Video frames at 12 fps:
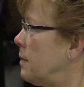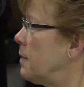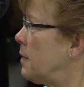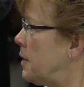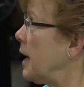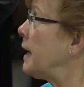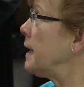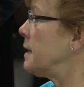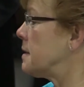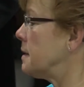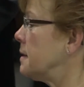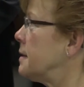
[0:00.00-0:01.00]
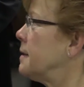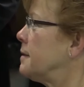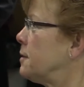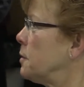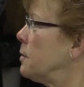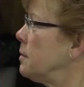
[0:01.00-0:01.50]
in front of a big
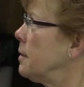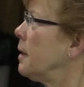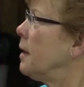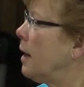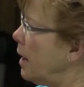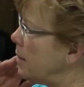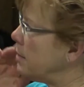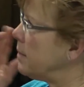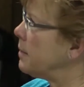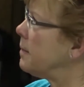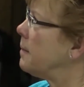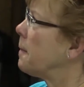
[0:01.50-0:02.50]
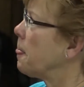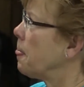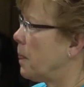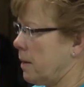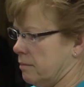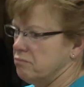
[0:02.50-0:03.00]
crowd, like in a forum or an
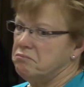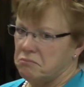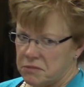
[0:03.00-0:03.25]
assembly.